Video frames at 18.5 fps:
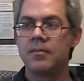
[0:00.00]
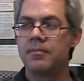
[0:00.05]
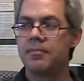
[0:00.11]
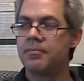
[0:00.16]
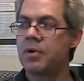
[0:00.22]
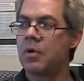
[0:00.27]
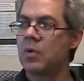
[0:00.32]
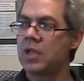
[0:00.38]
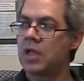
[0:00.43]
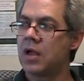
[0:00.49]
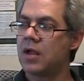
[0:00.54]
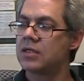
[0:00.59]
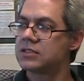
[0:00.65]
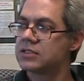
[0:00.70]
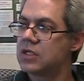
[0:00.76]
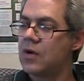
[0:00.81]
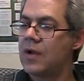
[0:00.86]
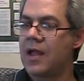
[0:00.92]
but we
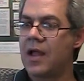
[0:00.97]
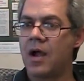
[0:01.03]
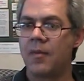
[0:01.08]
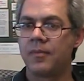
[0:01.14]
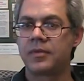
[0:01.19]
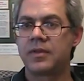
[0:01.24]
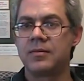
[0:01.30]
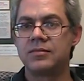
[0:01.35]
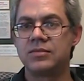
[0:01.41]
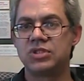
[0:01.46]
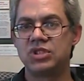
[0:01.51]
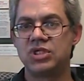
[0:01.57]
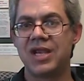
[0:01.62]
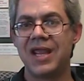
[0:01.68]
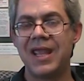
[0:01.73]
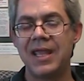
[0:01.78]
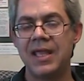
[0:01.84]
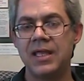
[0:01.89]
also help them
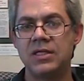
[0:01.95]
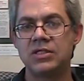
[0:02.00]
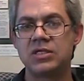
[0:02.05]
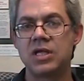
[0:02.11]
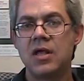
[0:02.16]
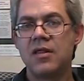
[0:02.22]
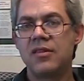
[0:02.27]
change